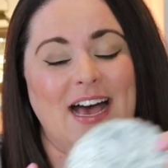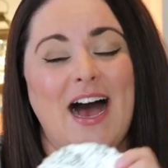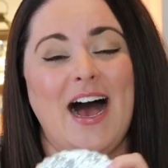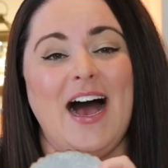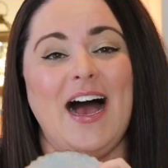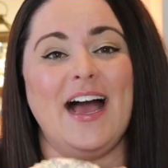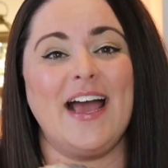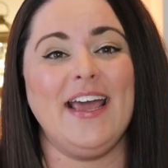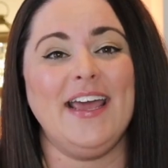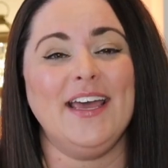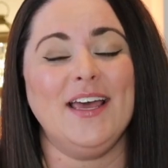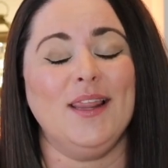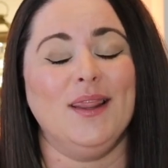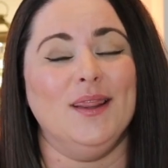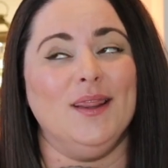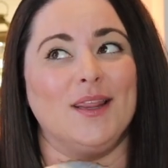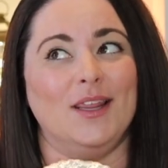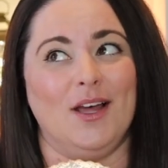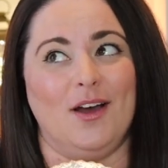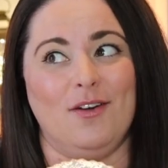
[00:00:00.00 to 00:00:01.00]
I
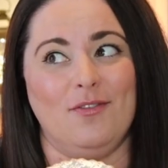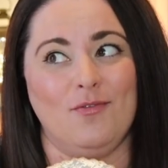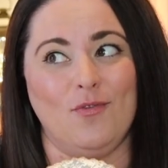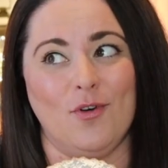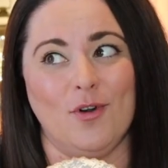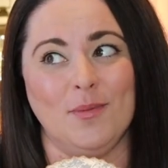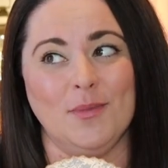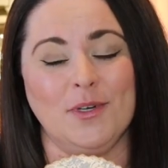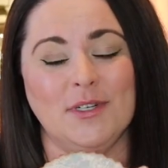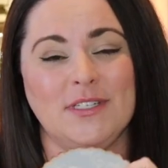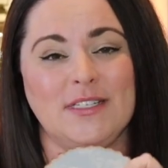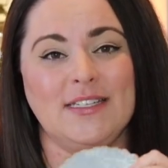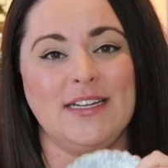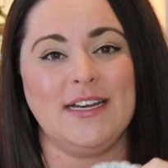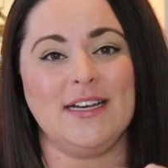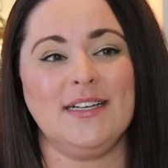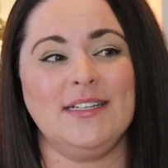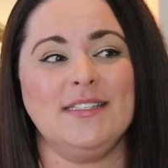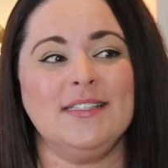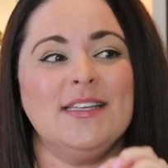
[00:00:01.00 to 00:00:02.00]
love warmer
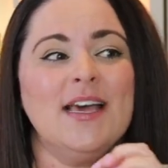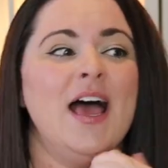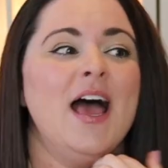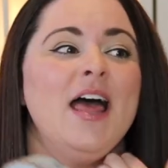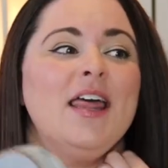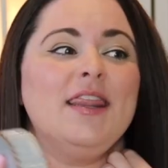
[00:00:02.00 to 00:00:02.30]
stands.